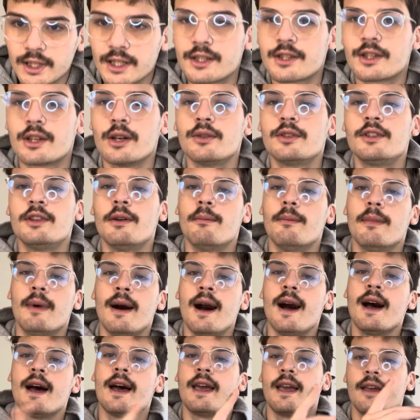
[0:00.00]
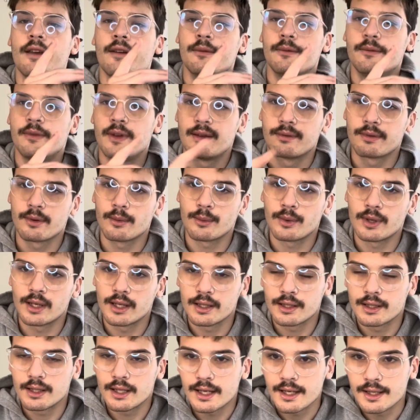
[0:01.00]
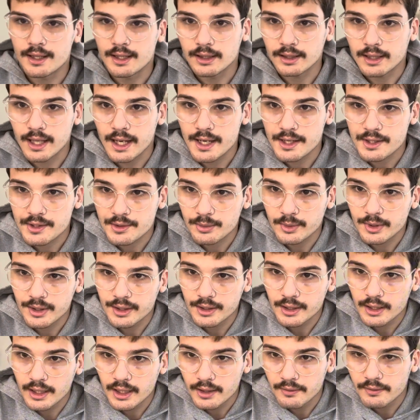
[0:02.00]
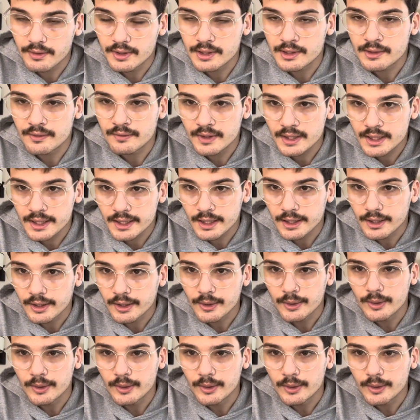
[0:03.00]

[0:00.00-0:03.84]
go to my favorite one and the last one of this video,